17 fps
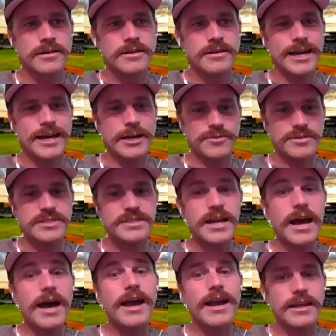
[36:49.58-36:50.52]
and it was
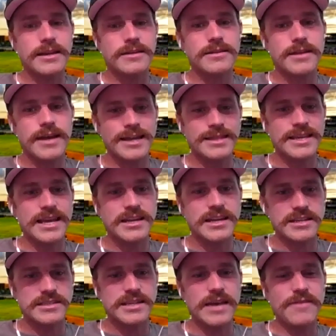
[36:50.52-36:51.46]
tied at the end
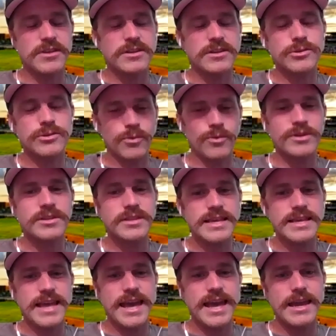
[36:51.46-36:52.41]
of 7, so it went to
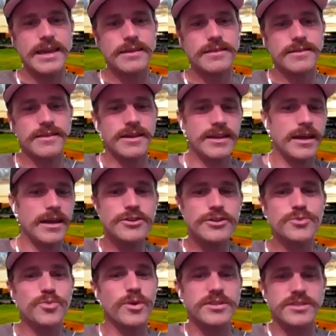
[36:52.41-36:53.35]
the 8th, and I
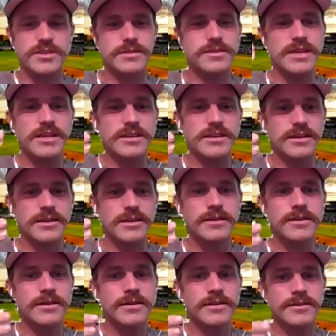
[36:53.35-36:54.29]
just wasn't thinking.
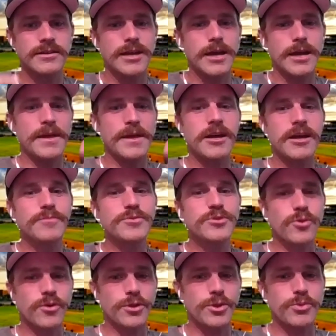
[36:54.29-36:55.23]
And the Cubs
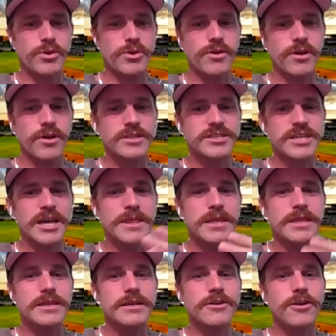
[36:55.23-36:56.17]
scored 3 runs, and
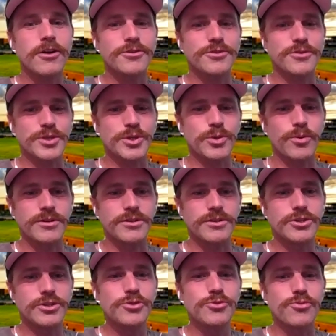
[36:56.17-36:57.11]
then the Cardinals scored
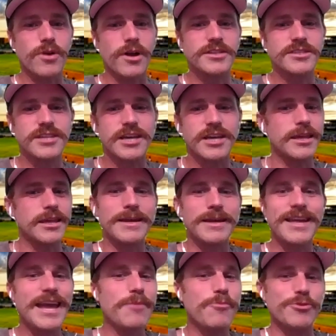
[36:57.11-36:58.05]
2 runs, and then the
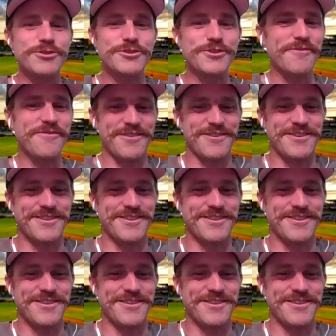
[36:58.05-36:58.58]
game was over.